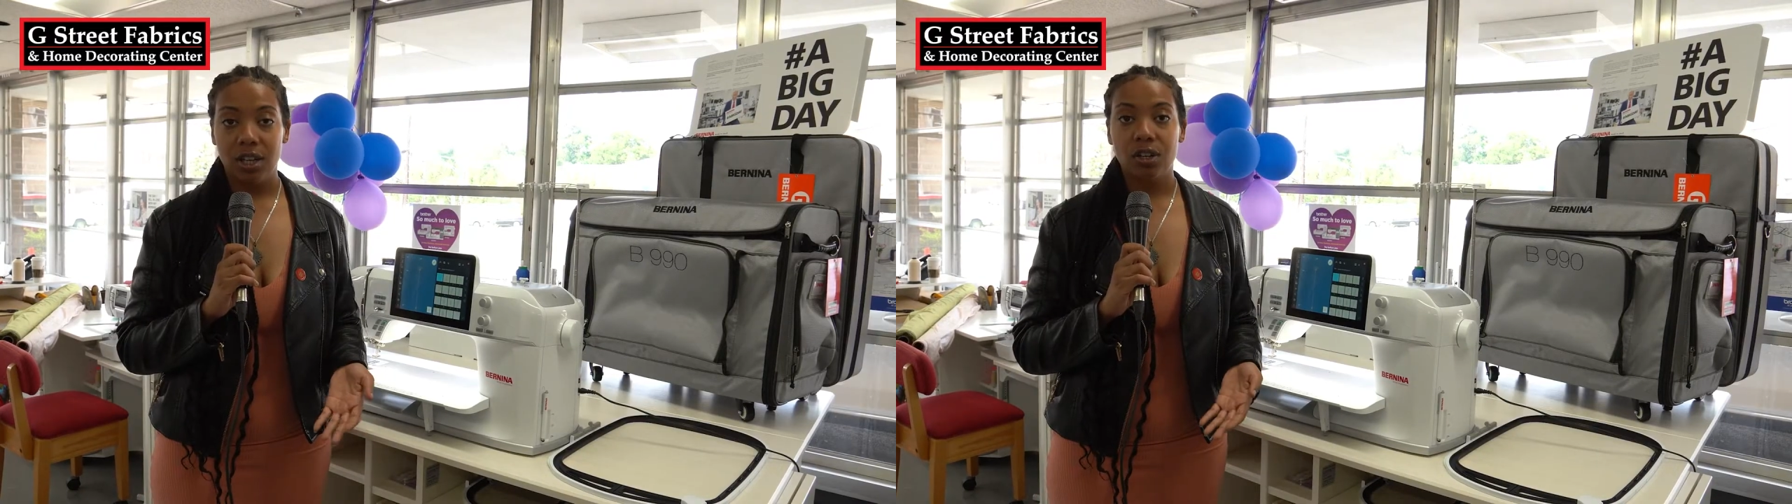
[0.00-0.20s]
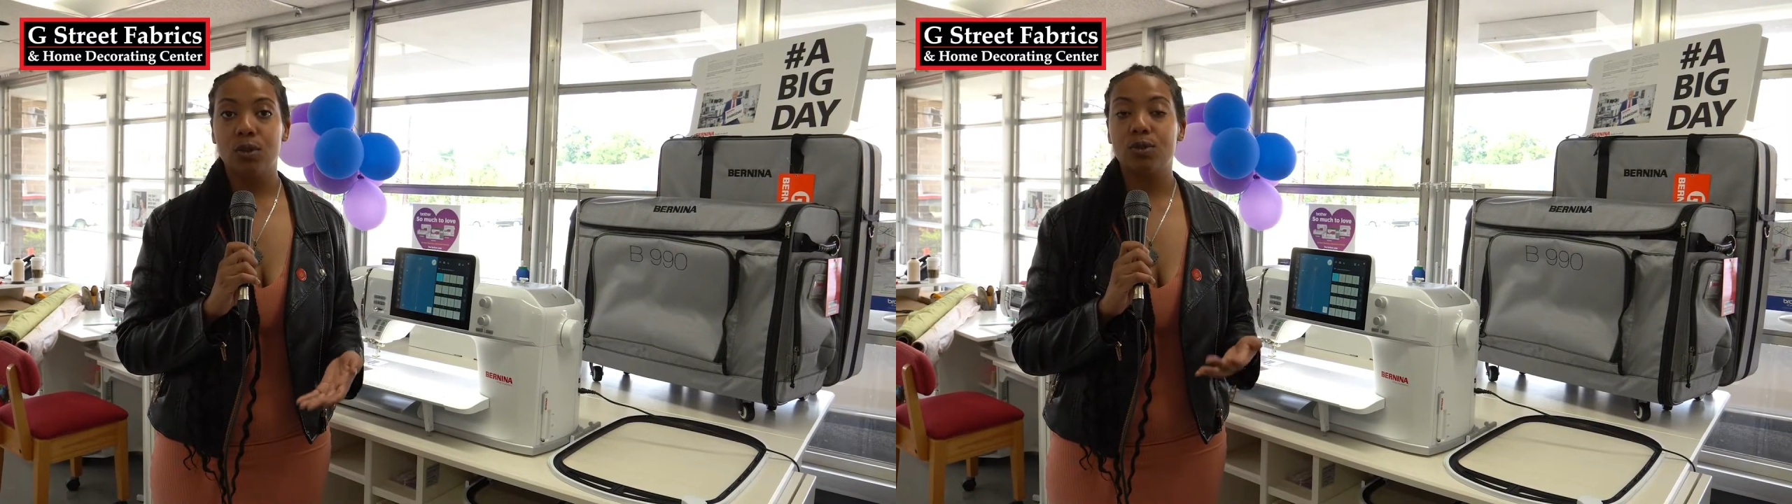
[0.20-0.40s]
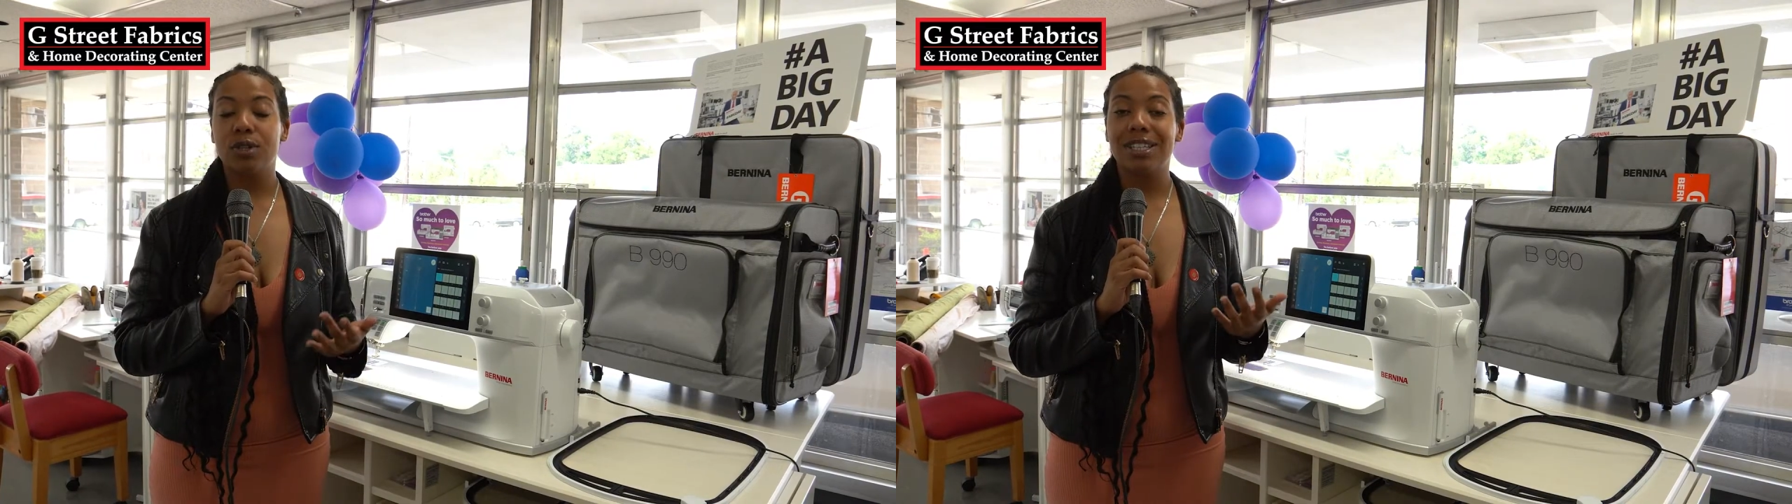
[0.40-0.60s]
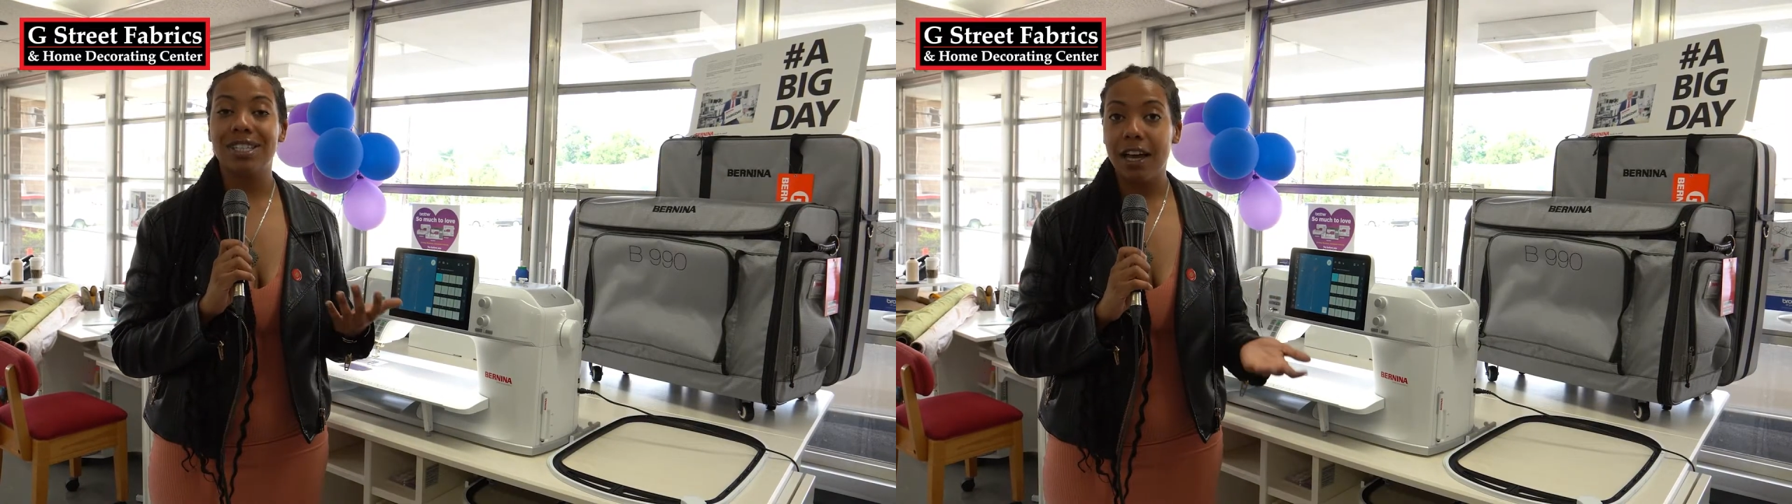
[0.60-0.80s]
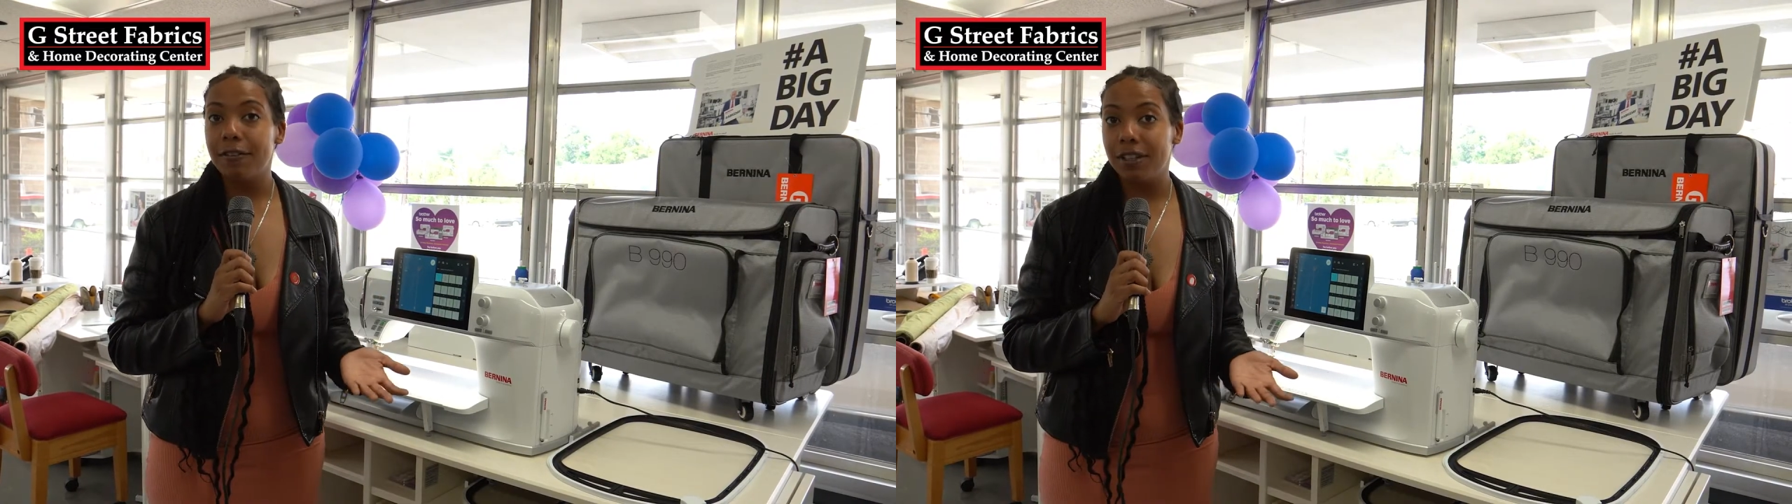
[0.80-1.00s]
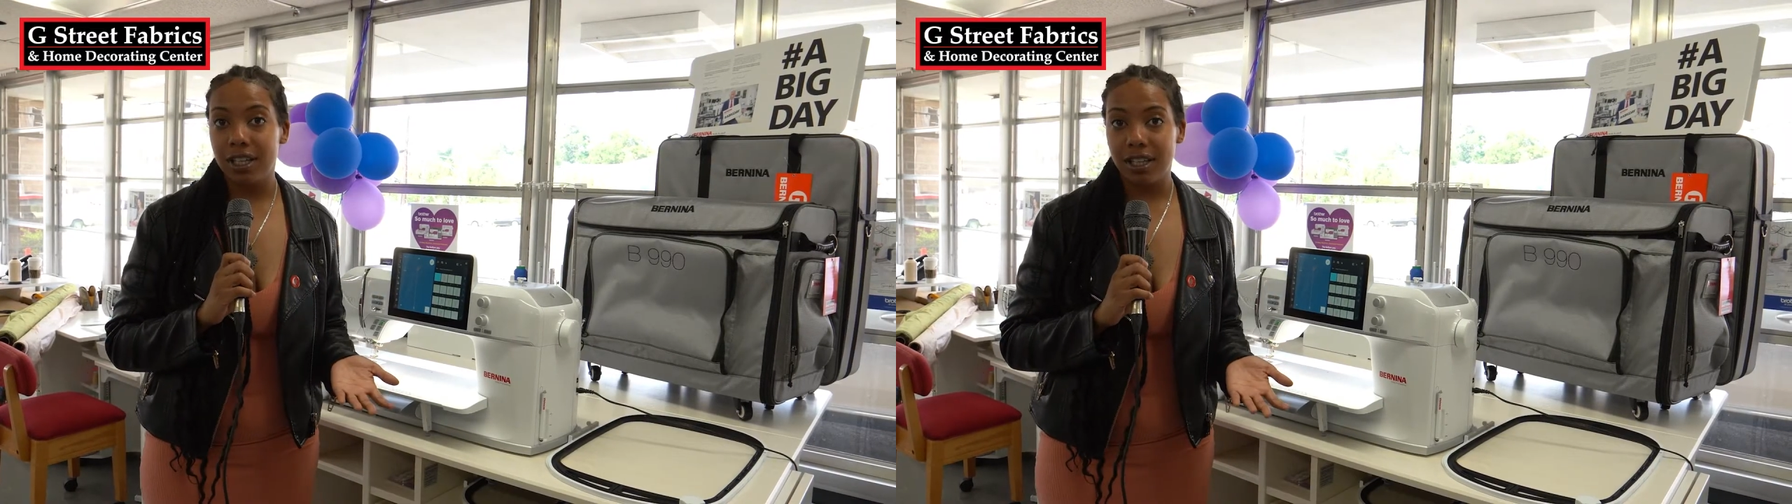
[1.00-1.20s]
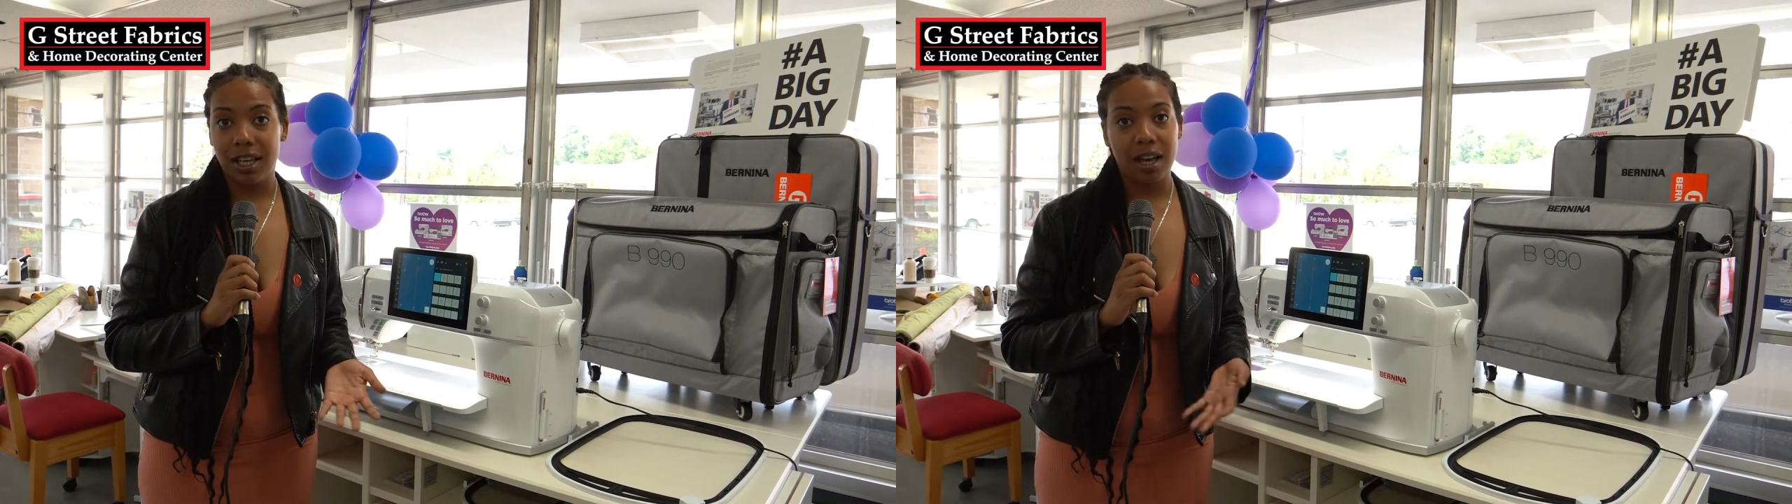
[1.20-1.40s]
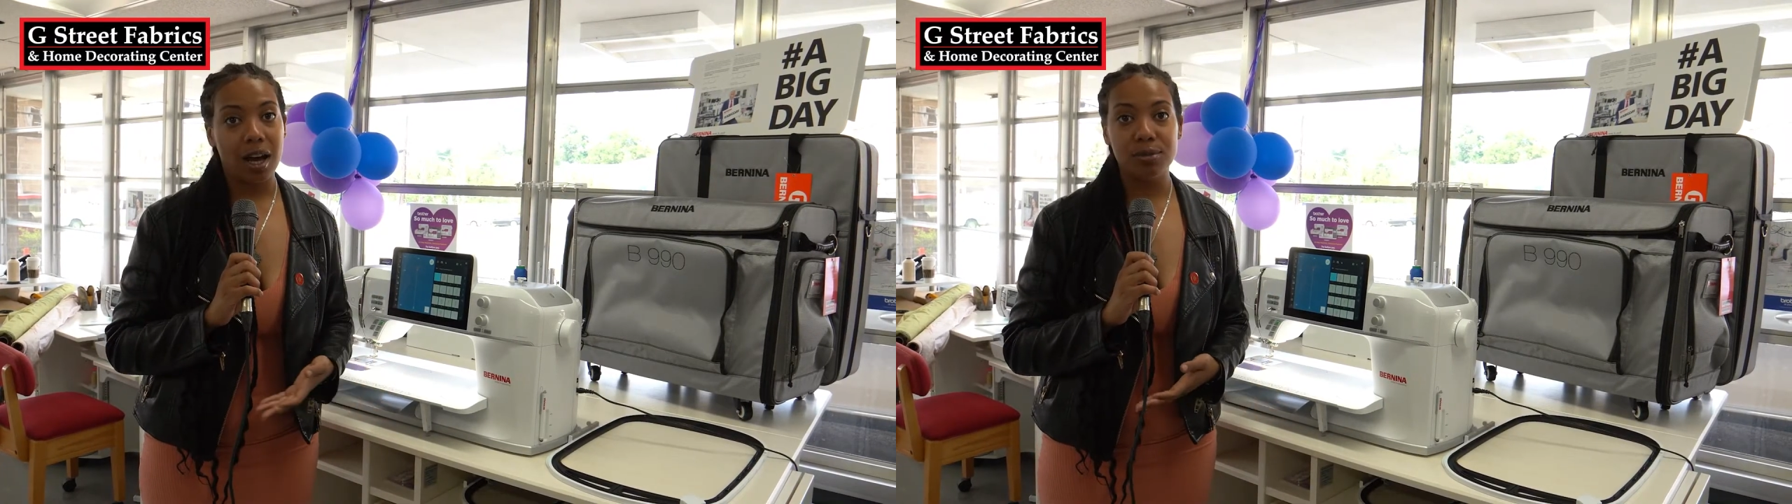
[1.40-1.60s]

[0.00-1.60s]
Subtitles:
you should definitely come